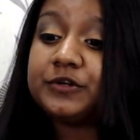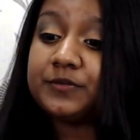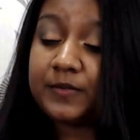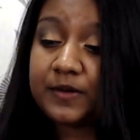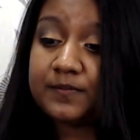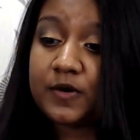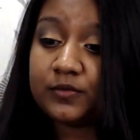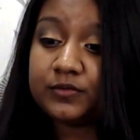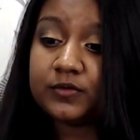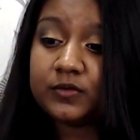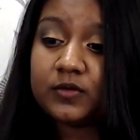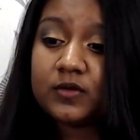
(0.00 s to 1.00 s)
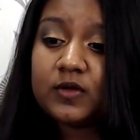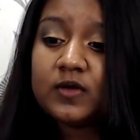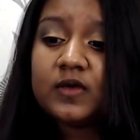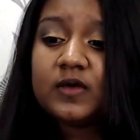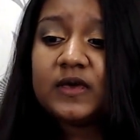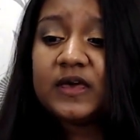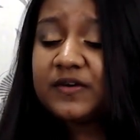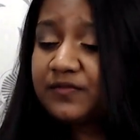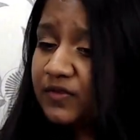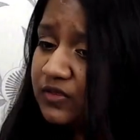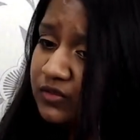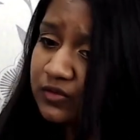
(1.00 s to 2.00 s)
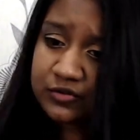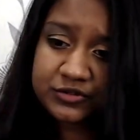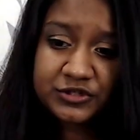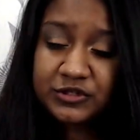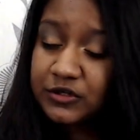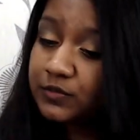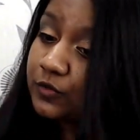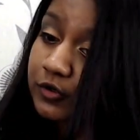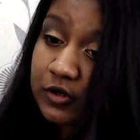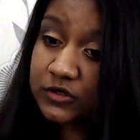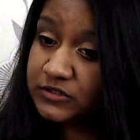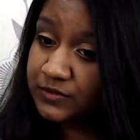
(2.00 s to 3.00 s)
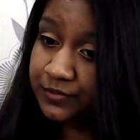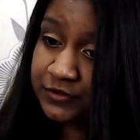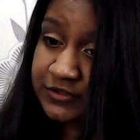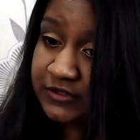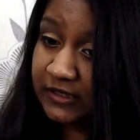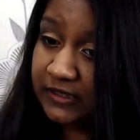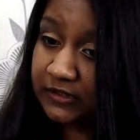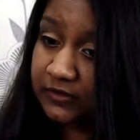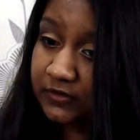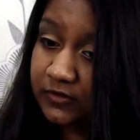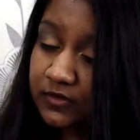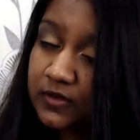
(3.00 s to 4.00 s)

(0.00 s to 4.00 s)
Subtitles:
in my mouth, even though children were not supposed to eat it.